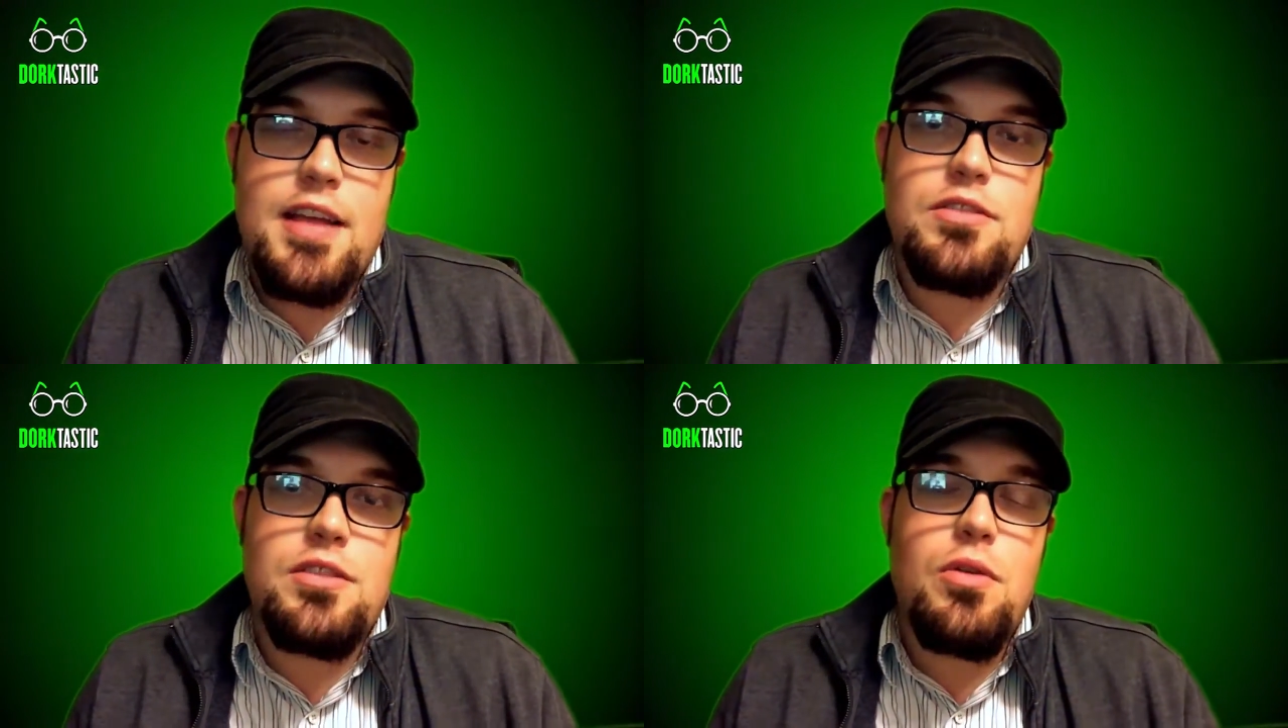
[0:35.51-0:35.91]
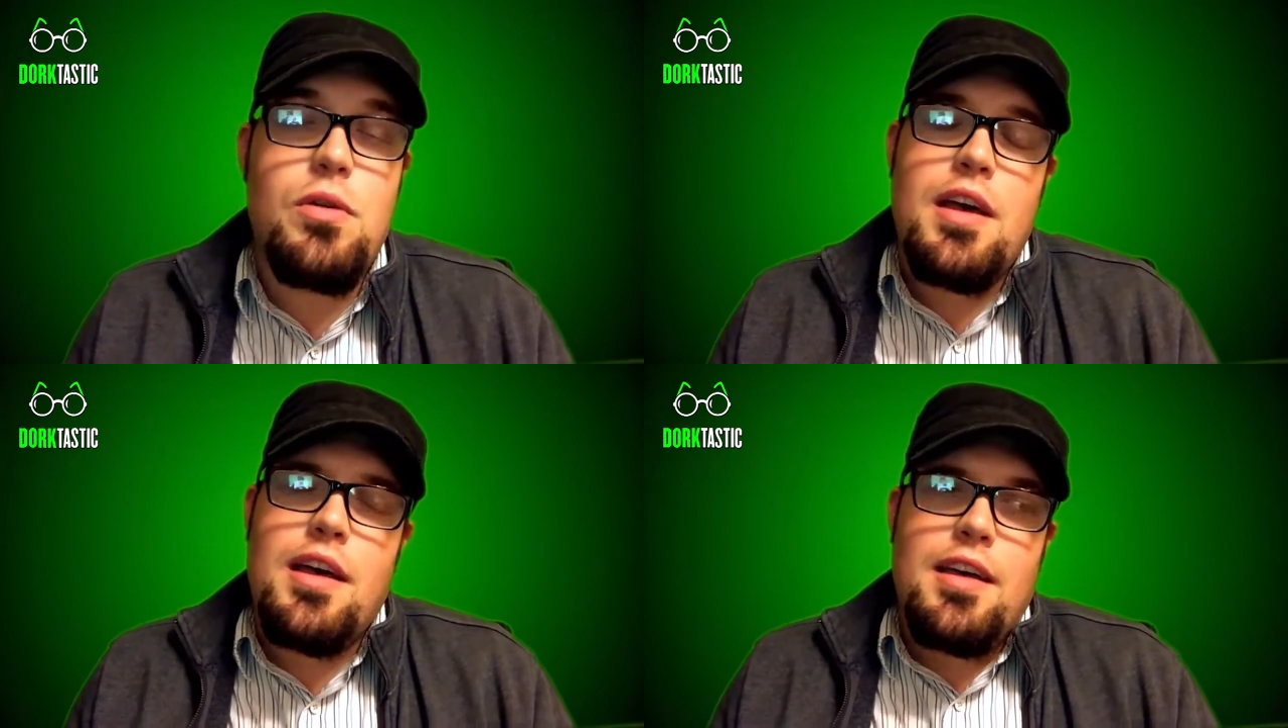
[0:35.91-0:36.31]
And
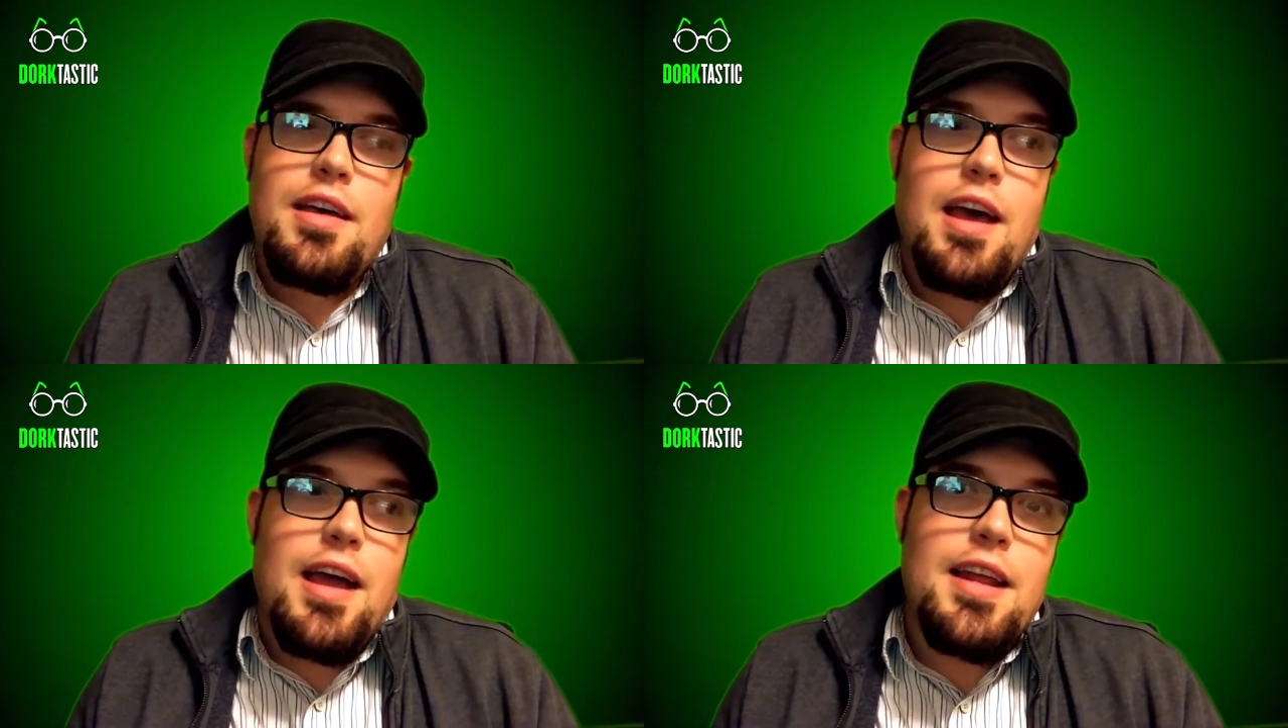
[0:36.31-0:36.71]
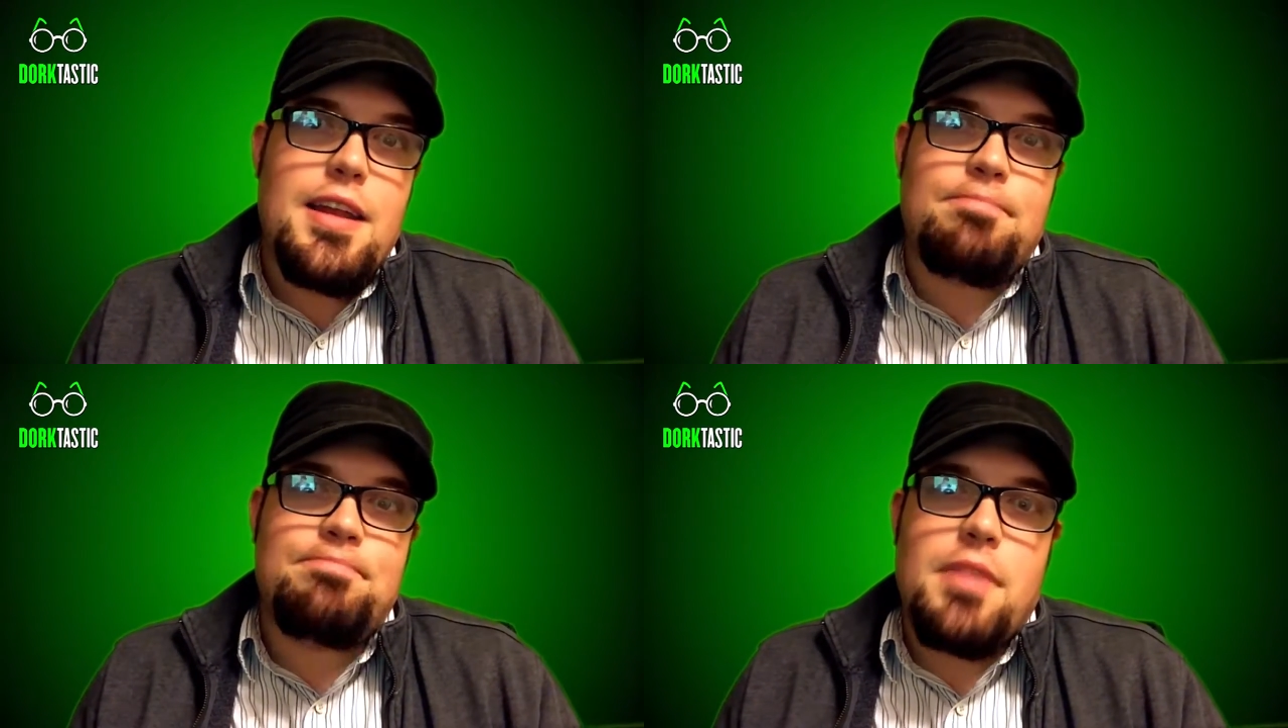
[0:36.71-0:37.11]
so I
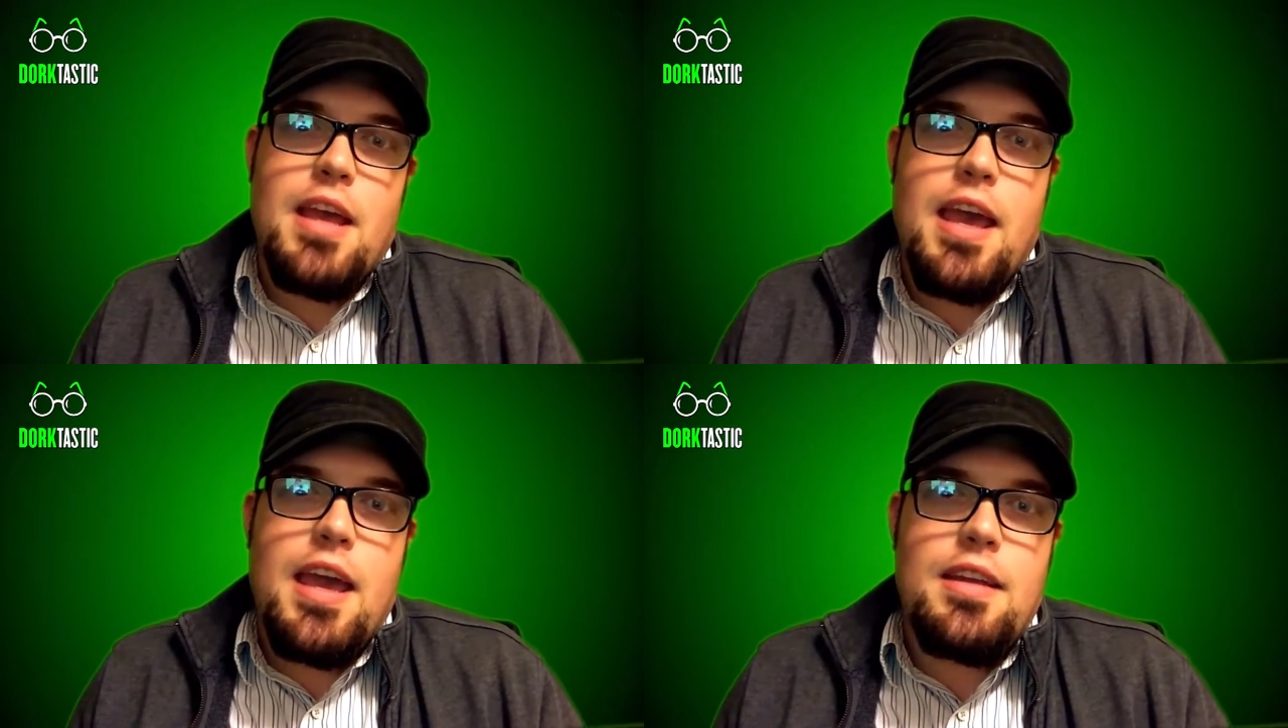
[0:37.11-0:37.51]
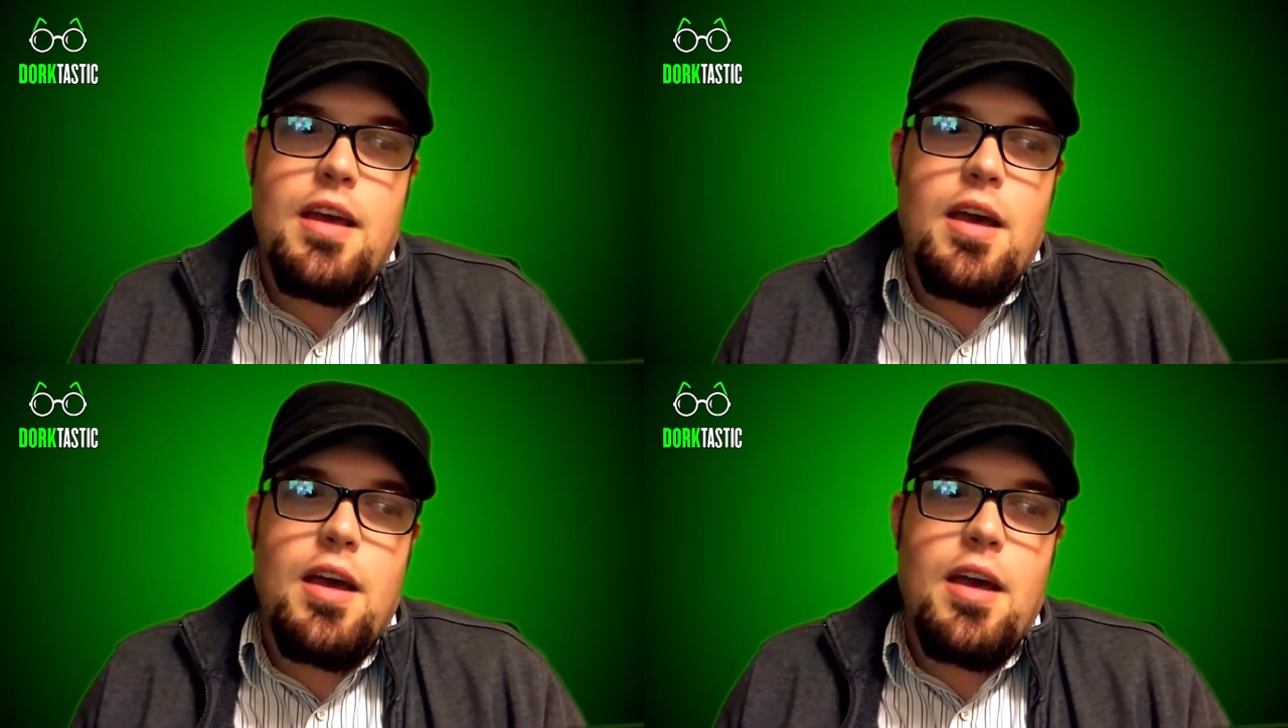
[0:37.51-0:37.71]
did. And